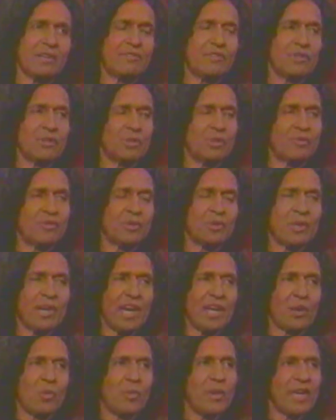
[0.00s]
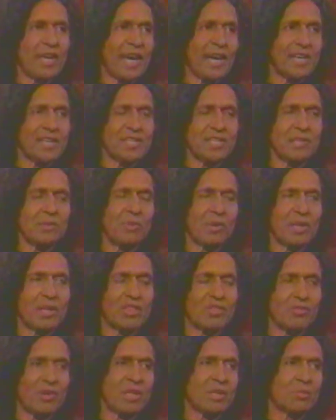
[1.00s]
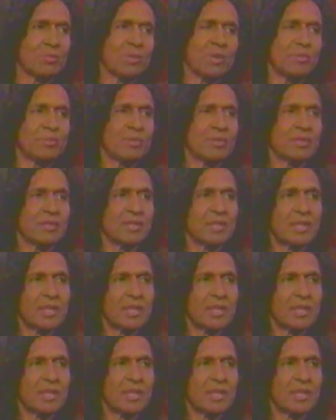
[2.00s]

If you know, if you were kind of weak, I could see where he threatened people.